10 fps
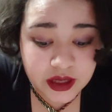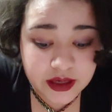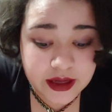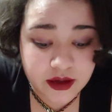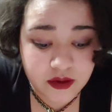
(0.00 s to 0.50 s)

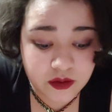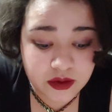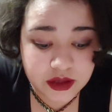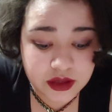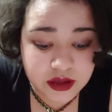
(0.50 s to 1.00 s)
Now,
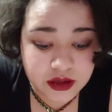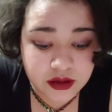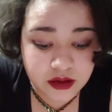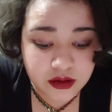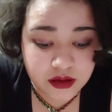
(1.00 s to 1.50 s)

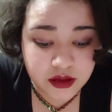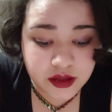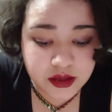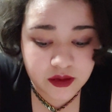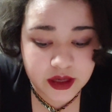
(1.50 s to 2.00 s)

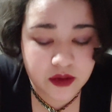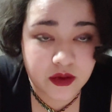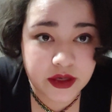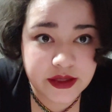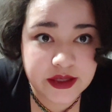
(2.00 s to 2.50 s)
those are a lot of
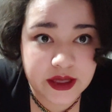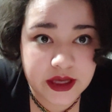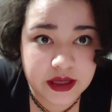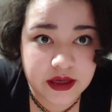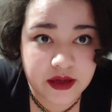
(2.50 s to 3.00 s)
words,
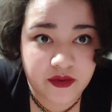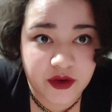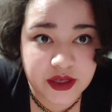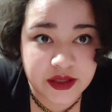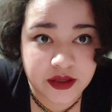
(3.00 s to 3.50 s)
and I've
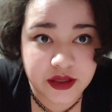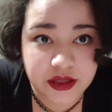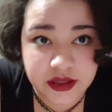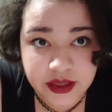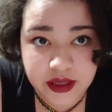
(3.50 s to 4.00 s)

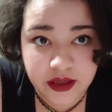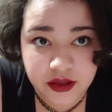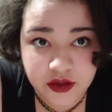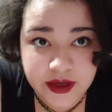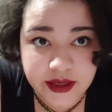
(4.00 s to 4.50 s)
researched
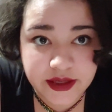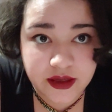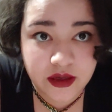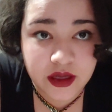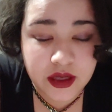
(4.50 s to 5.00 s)
and tried
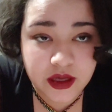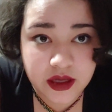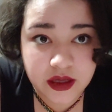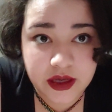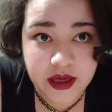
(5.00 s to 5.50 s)
to
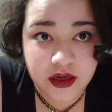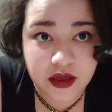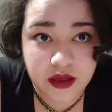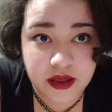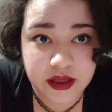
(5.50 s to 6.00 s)
kind
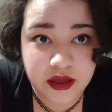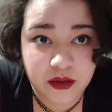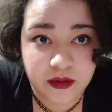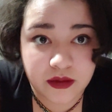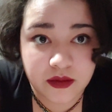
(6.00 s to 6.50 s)
of
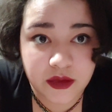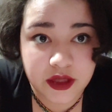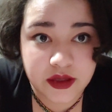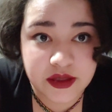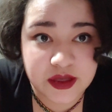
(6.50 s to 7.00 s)

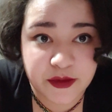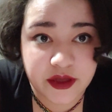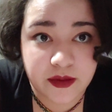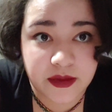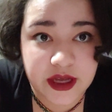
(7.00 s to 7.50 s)
simmer
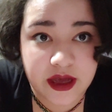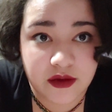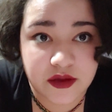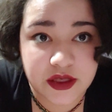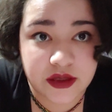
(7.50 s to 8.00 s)
them
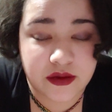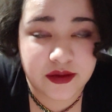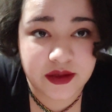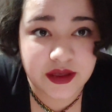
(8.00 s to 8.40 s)
down to,